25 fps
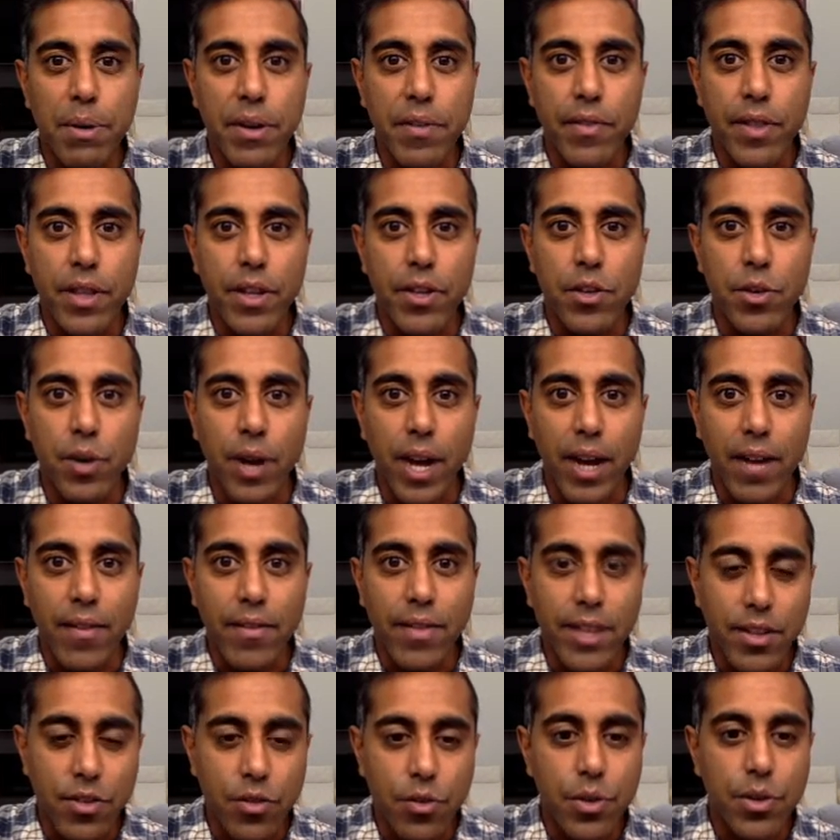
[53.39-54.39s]
of the
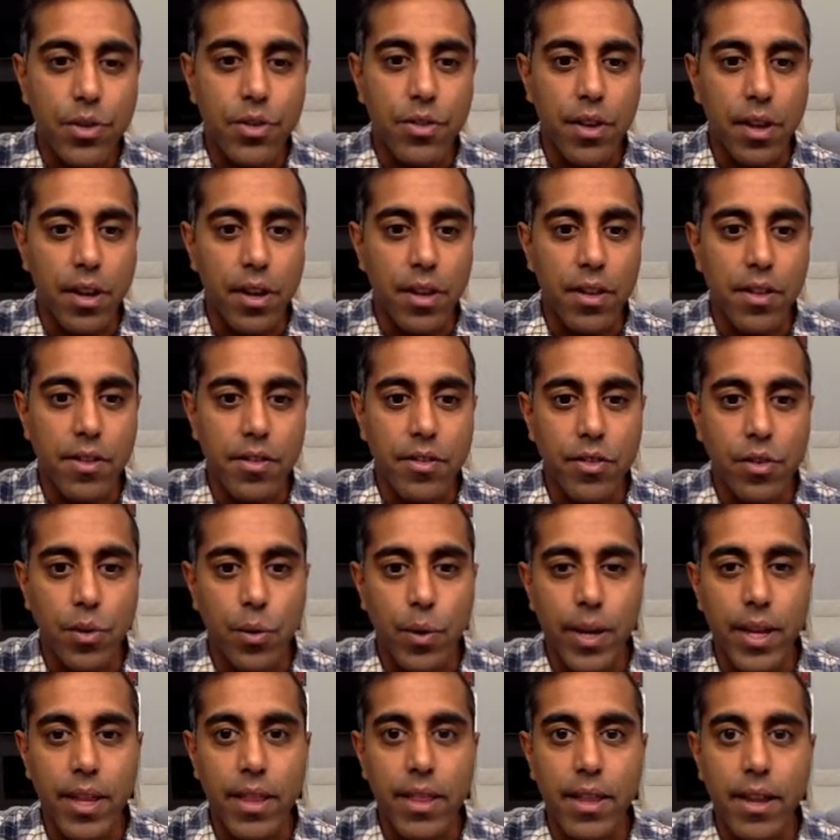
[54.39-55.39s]
draft. That's what you're seeing on the
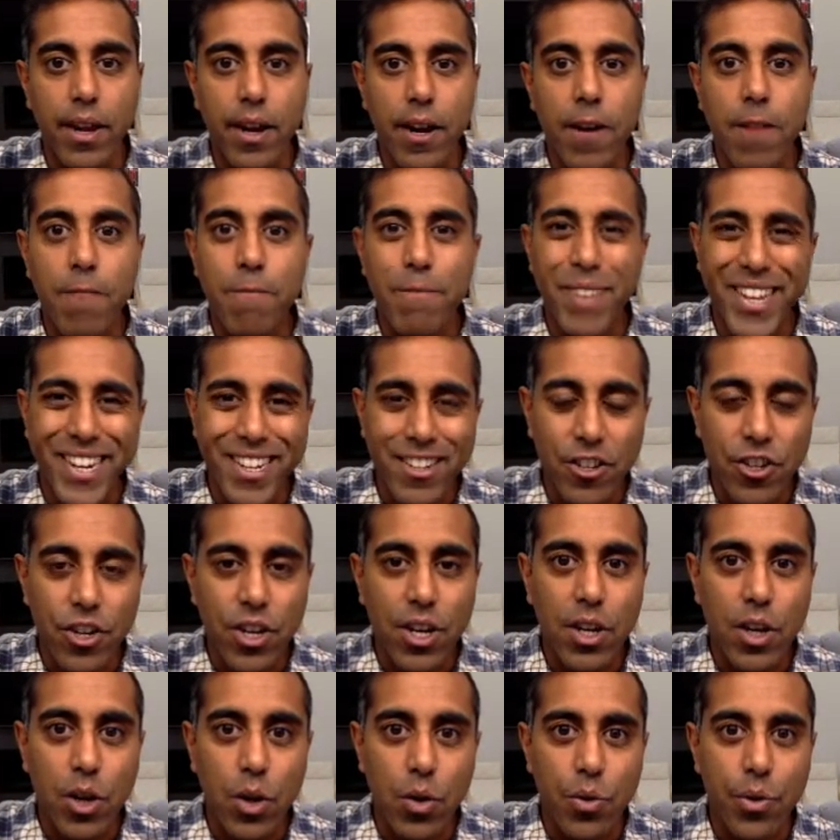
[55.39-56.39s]
screen there. And I'm just
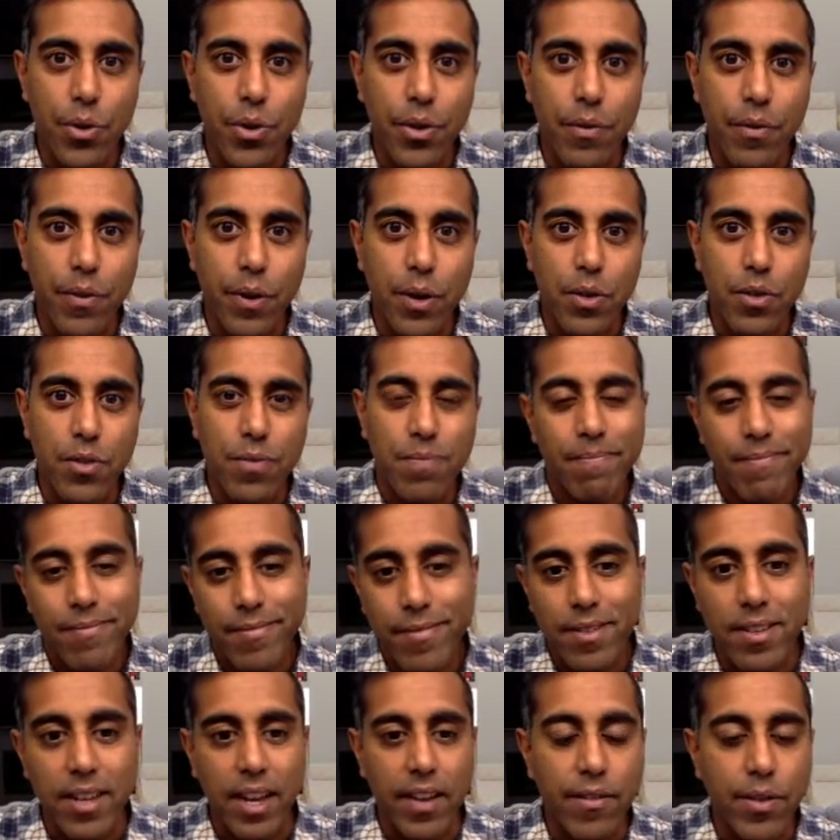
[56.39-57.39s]
going to go through the first
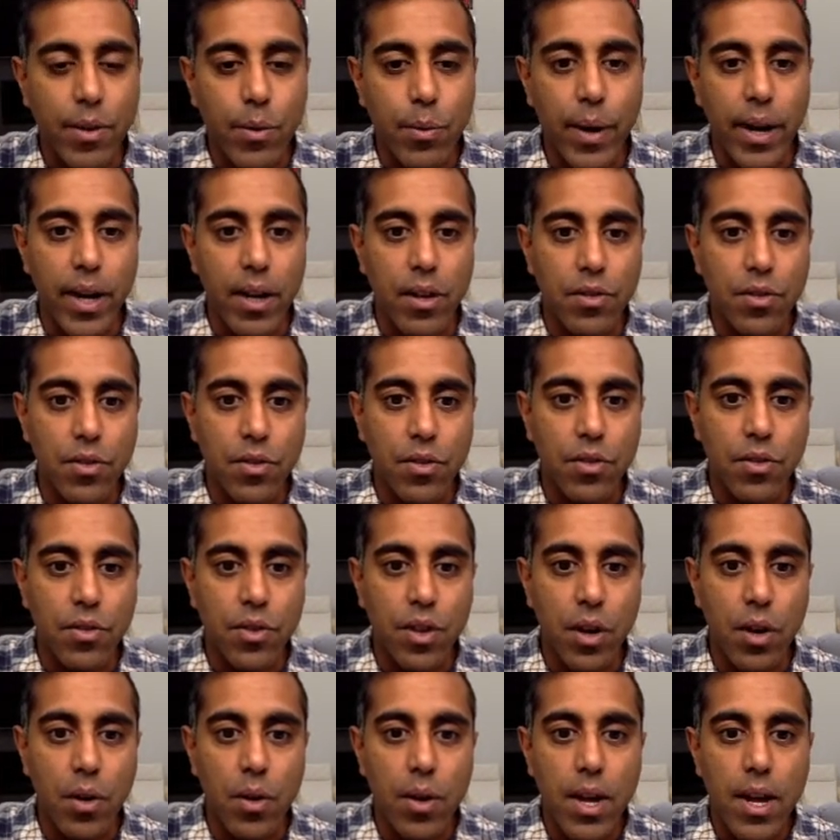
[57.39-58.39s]
7 rounds or
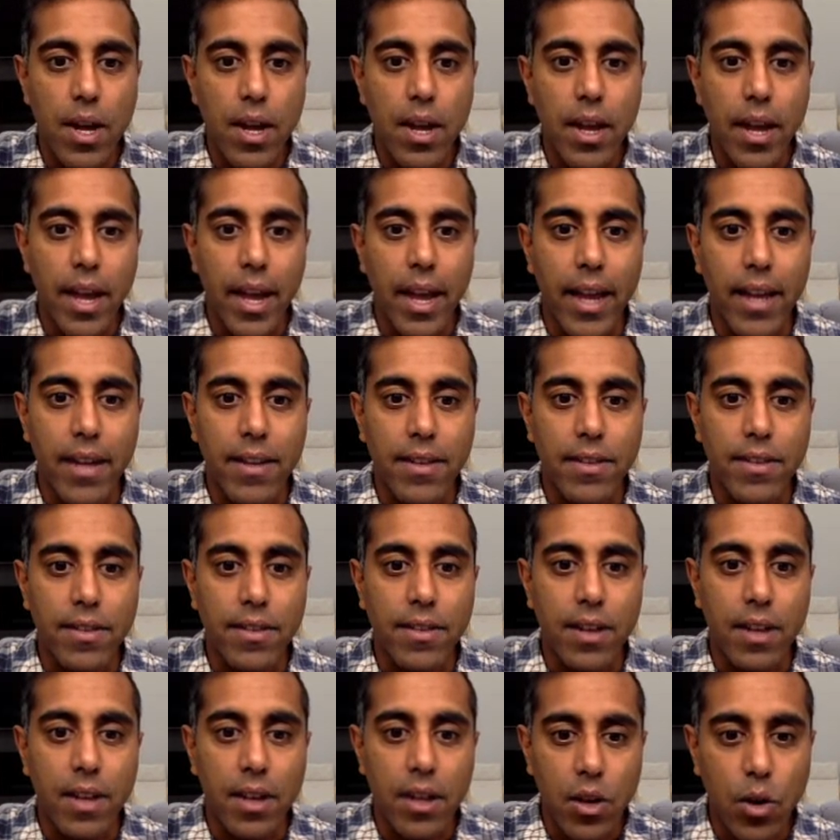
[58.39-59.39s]
so and
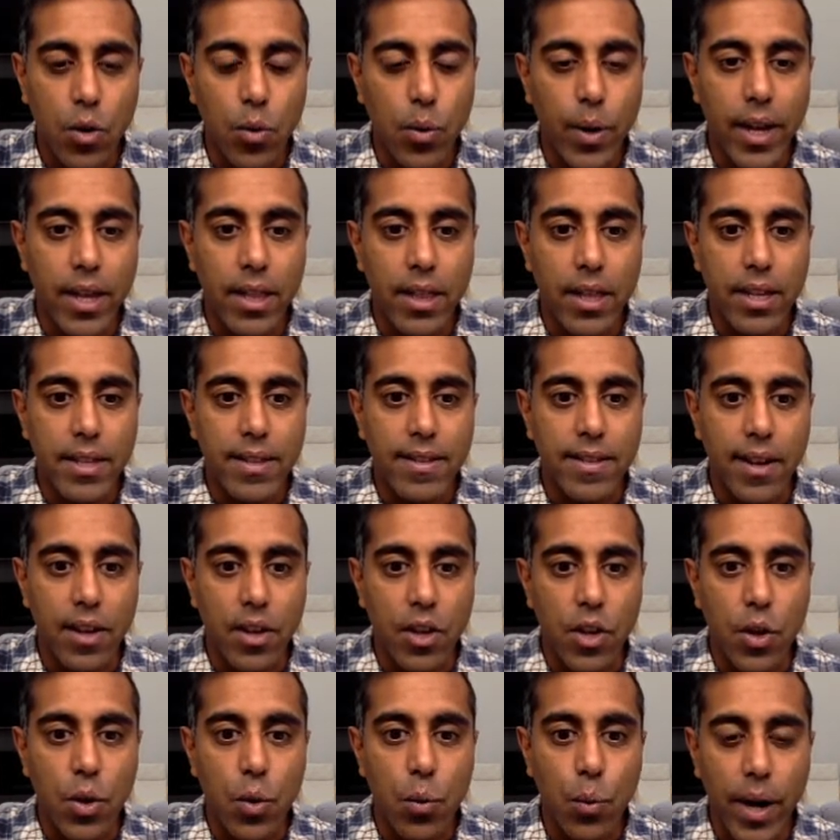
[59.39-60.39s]
I'll quickly tell
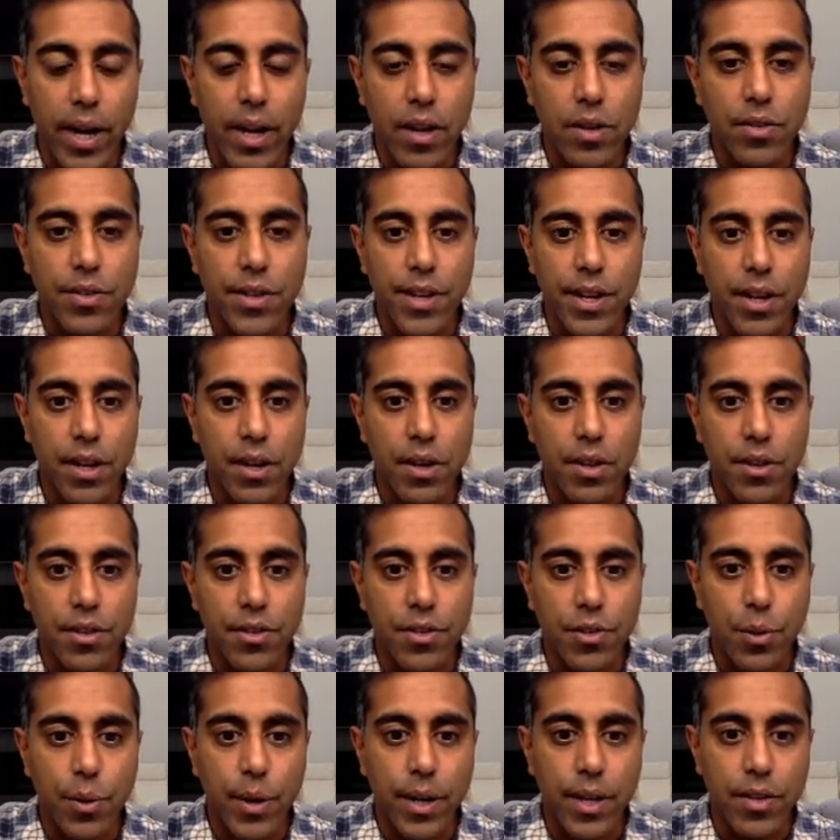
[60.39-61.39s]
you what you're seeing on the
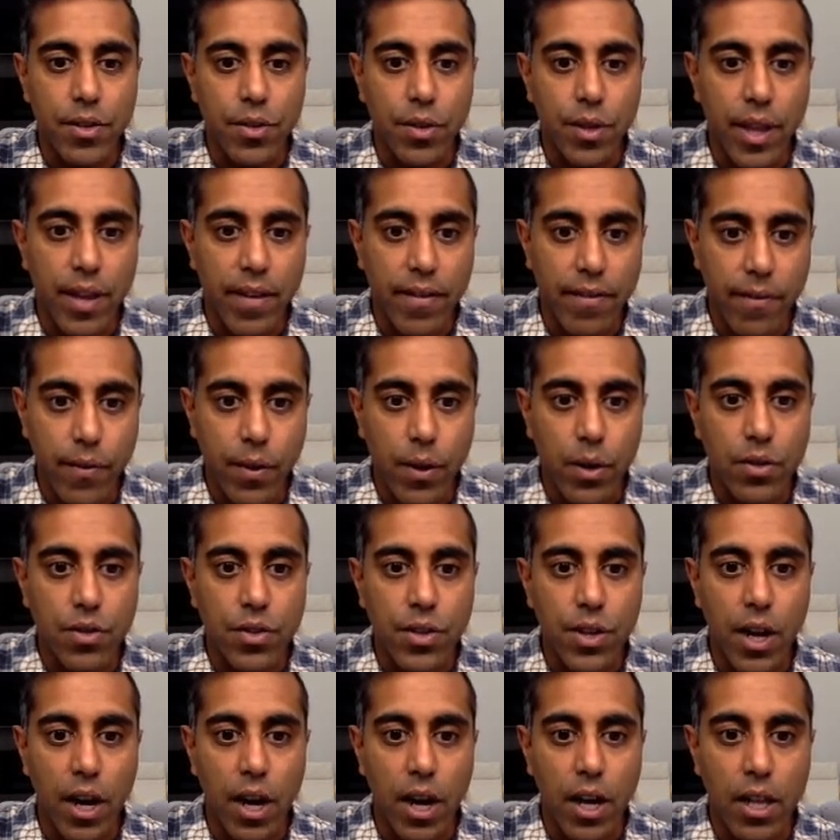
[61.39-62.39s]
screen. So that
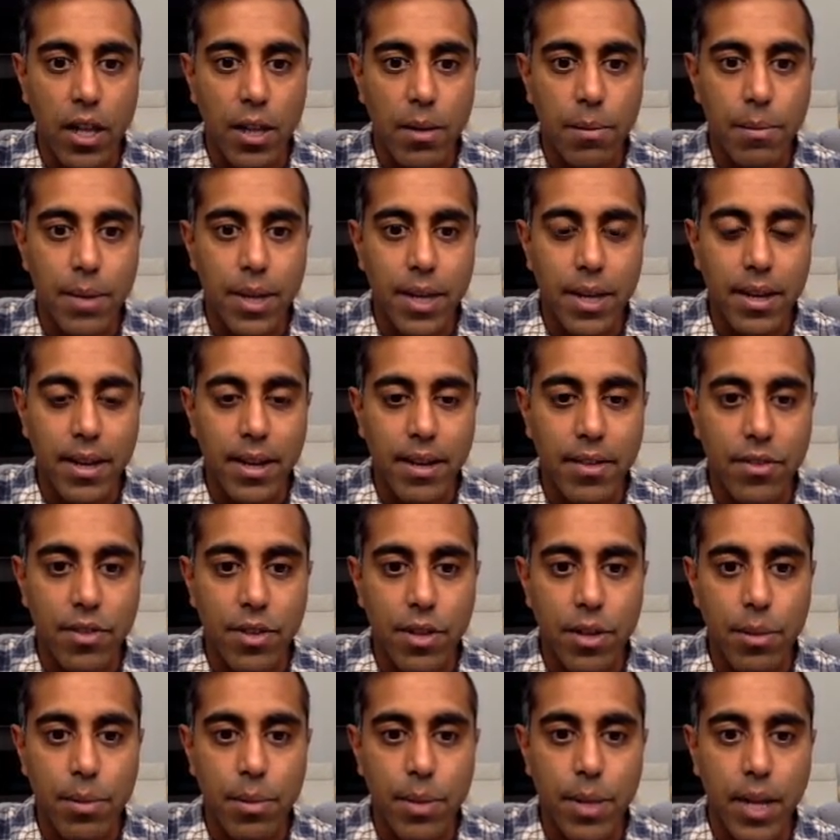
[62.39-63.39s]
first column next
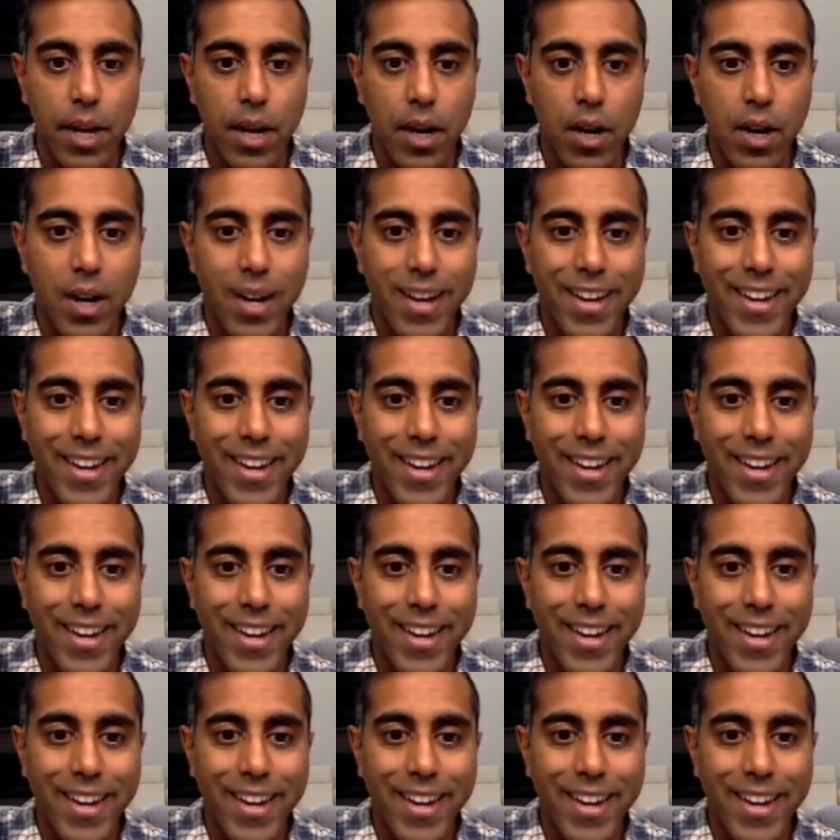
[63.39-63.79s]
to the player